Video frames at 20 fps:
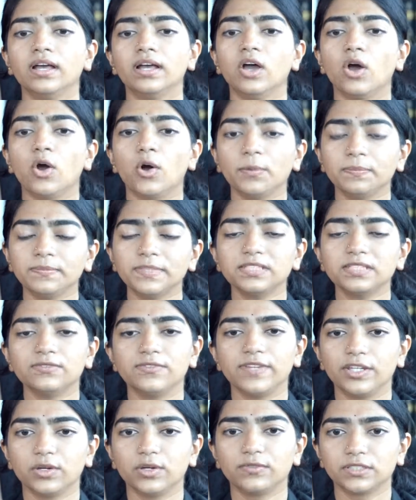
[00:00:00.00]
Hope this
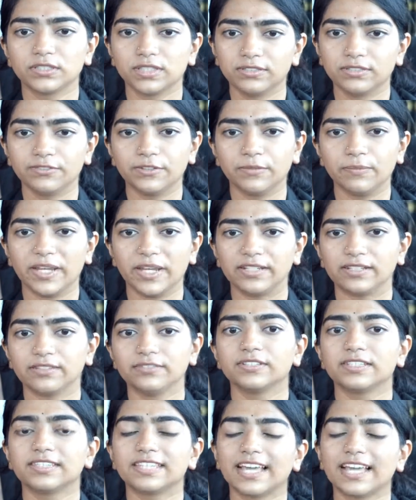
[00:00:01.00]
video was informative.
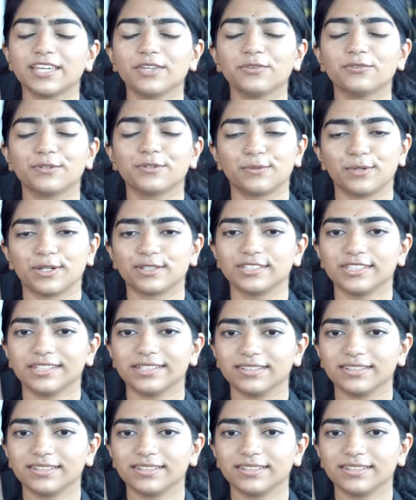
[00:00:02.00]
Thank you for watching.